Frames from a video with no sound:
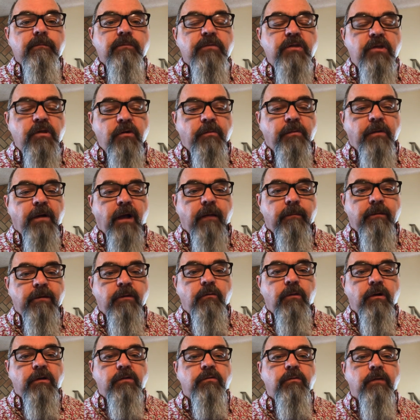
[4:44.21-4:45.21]
you probably
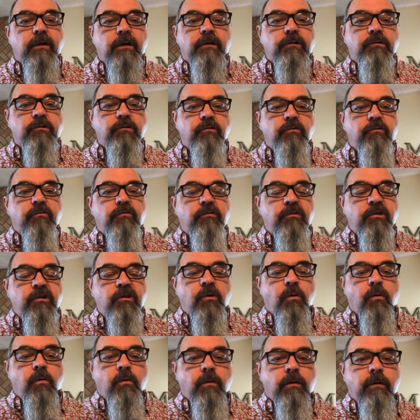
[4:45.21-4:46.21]
want to include
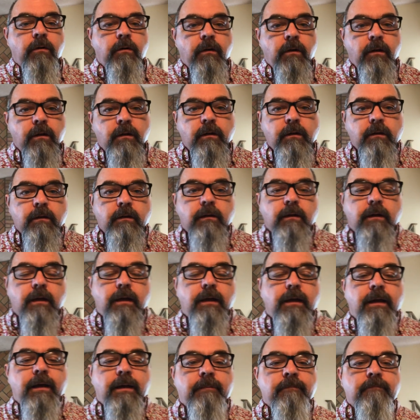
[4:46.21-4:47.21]
your
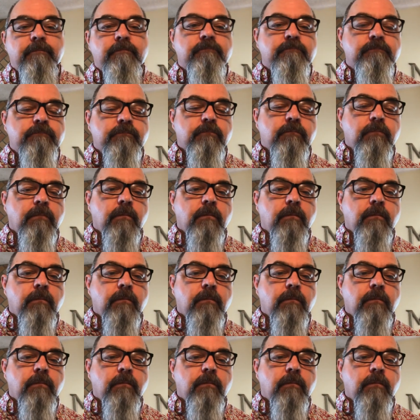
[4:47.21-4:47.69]
um,